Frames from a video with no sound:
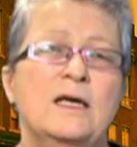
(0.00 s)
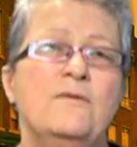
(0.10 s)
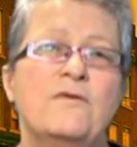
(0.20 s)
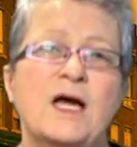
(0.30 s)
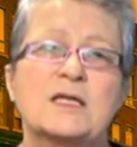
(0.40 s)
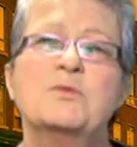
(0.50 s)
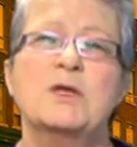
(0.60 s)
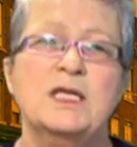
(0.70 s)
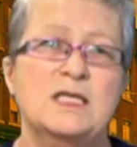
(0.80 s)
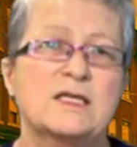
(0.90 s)
In fact,
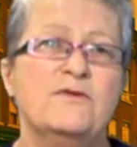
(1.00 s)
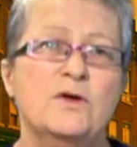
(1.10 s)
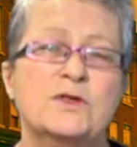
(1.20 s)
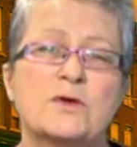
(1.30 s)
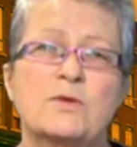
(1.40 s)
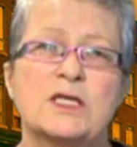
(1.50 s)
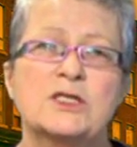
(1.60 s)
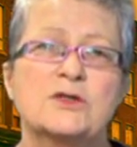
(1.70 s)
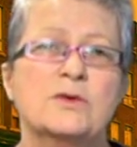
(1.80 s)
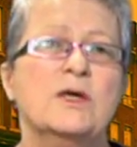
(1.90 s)
police have used the
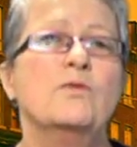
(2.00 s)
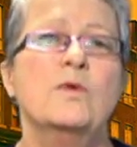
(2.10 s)
registry a